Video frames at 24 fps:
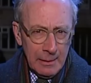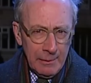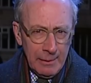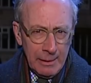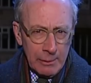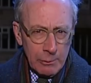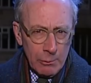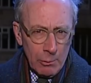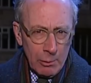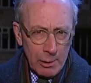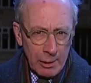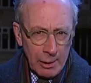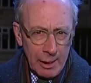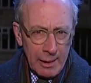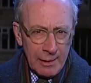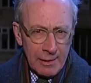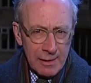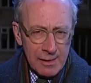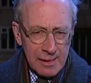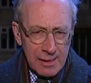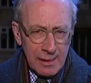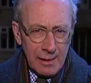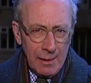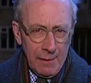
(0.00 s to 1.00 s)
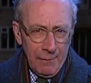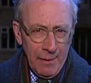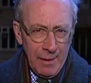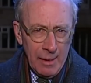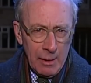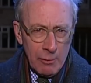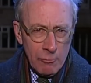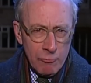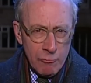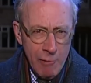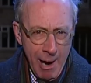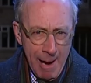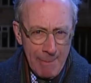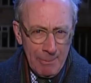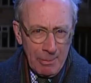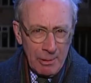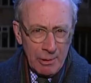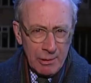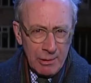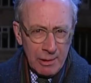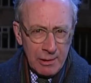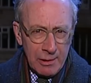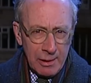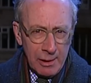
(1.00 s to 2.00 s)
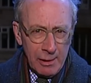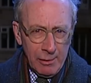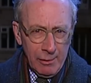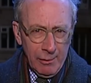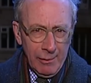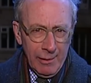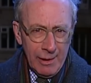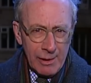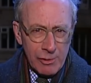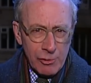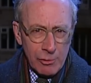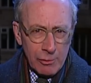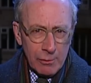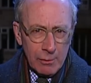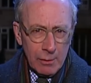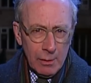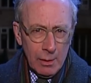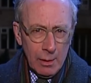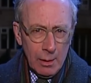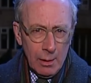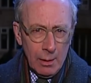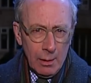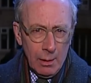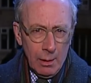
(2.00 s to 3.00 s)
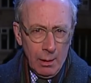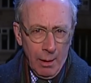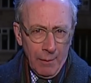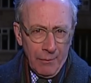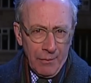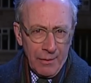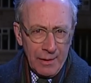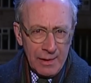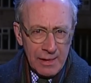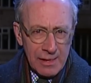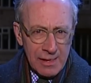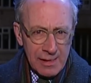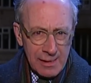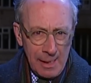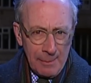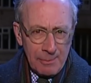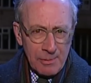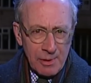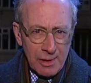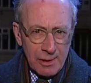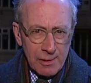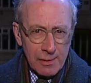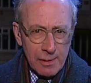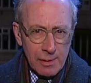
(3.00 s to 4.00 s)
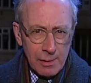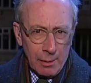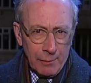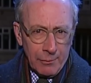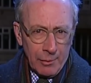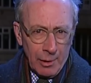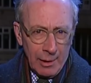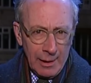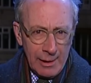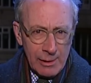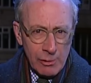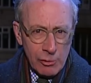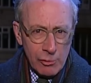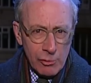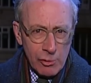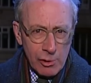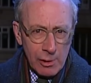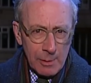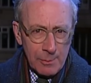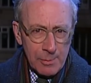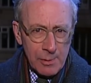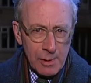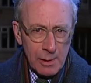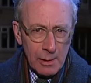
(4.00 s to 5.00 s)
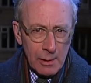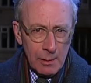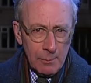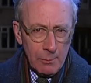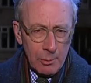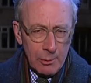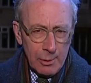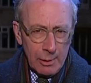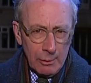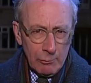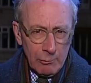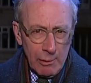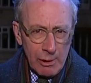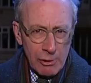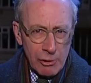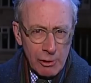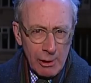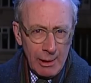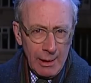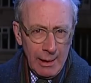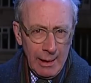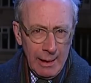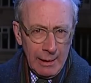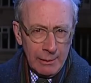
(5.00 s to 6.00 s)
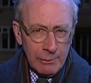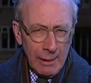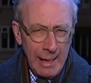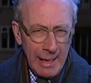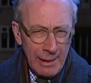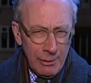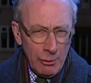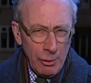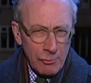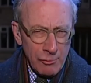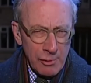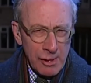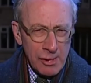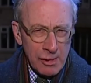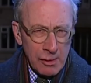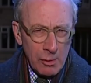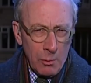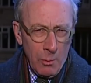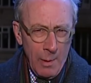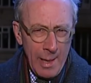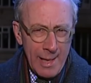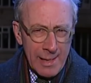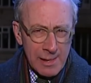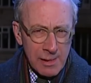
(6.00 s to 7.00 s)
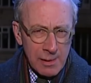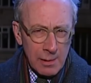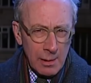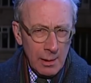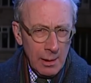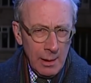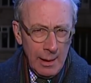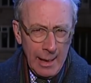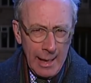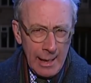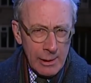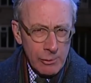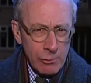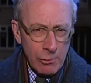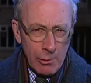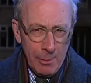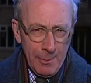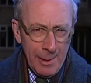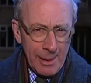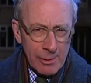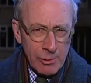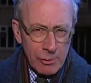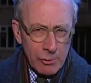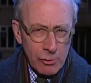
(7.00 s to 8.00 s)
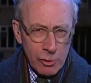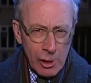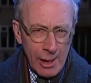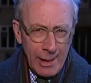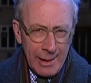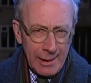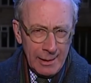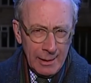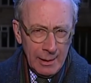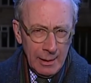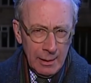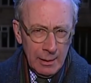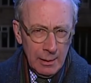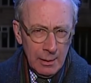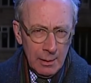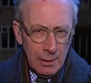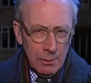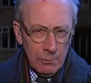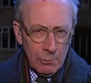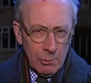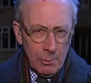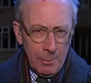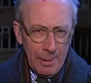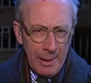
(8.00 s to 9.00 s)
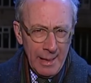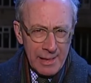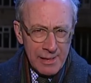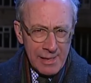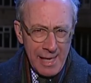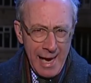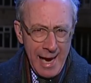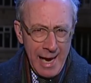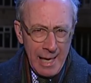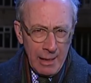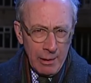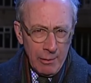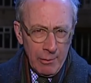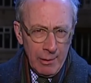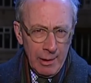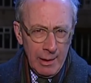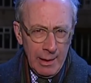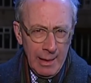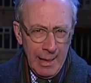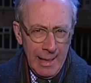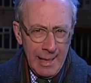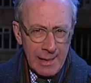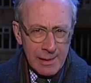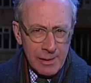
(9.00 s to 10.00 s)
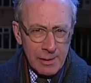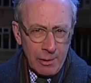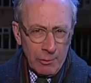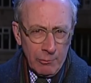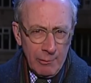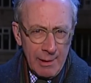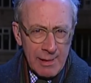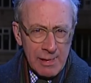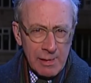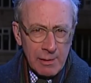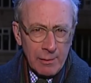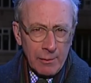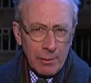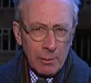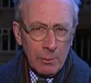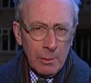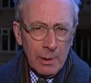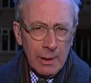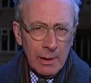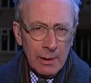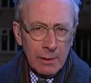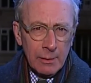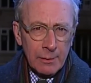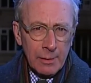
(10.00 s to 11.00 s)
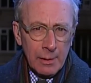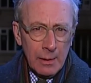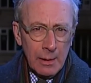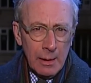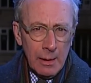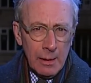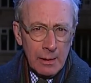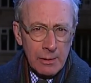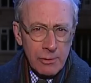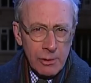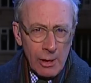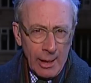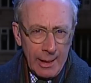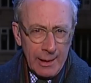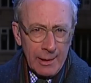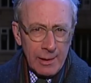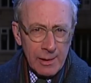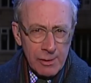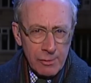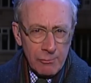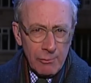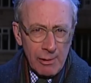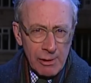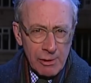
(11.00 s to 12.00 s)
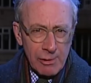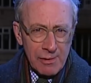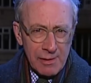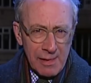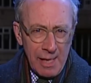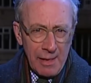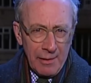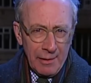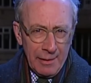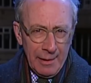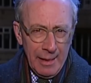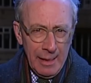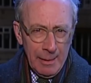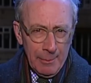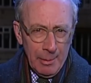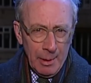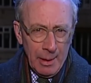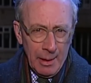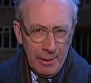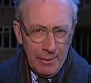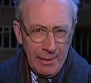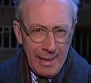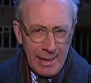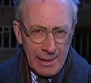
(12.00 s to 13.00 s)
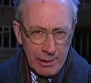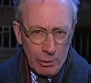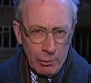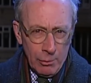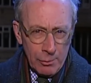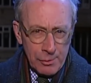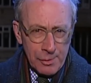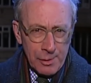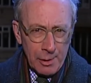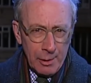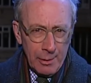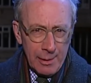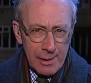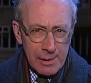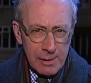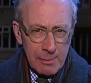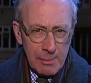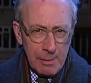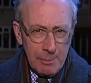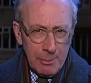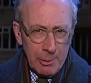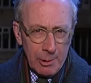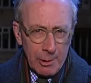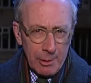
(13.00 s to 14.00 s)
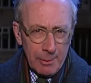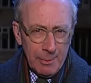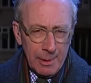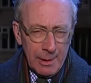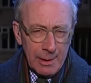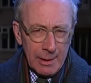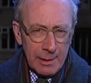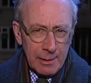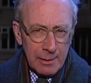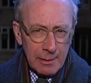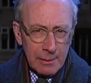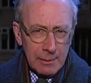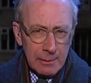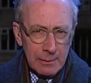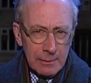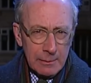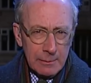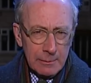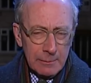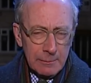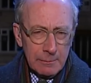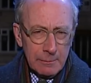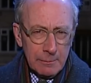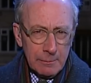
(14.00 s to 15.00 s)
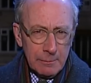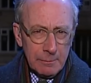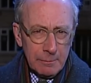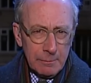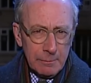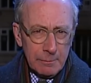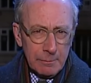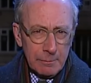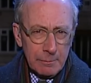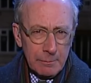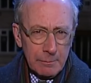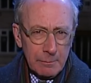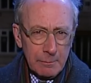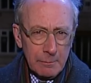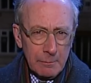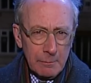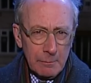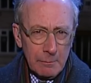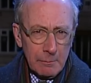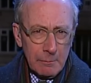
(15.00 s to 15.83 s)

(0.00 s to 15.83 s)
then you are going to see a very rapid deterioration of the substance of relationships between Russia and not just the West. I should imagine China will be as angry as the rest of the world. China is Russia's other neighbour, and that also has to be borne in mind. OK, but clearly a